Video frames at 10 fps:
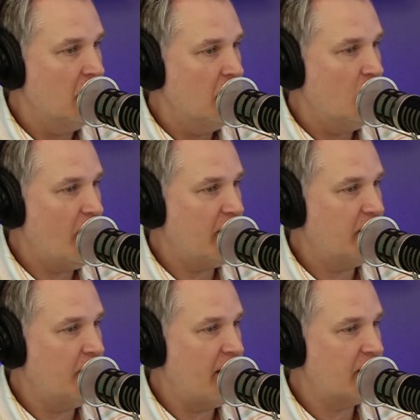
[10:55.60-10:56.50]
Wait
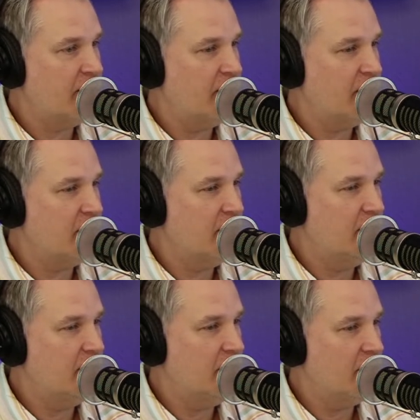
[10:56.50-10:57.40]
till my son, he's
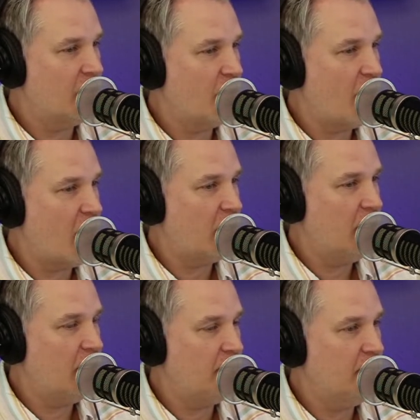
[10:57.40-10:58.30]
going to crock
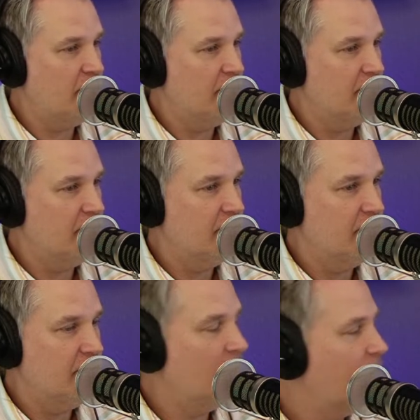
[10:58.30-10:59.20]
up.
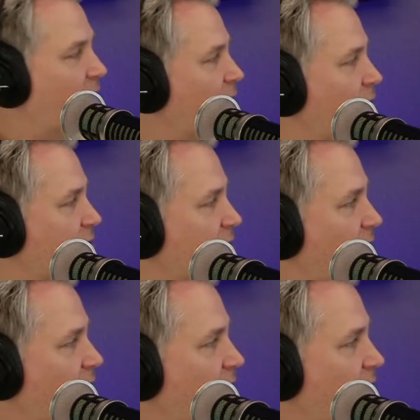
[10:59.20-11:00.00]
Oh, God, what was that?